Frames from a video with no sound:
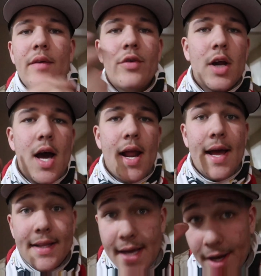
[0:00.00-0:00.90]
forgot it
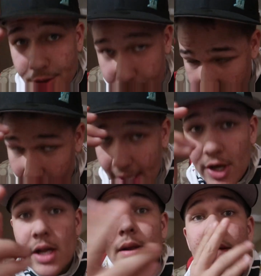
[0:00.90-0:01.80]
at the house, so I
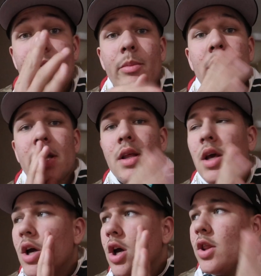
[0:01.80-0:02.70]
couldn't even bring
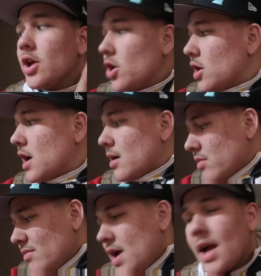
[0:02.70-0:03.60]
the good
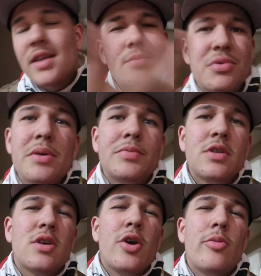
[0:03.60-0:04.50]
camera, but I got some clips
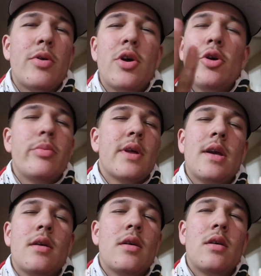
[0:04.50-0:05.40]
on the GoPro.
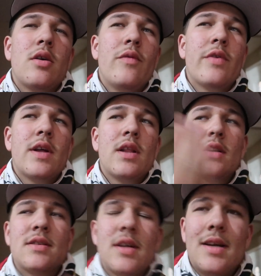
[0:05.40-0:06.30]
Hopefully it
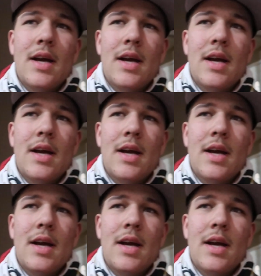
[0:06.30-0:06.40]
looks good.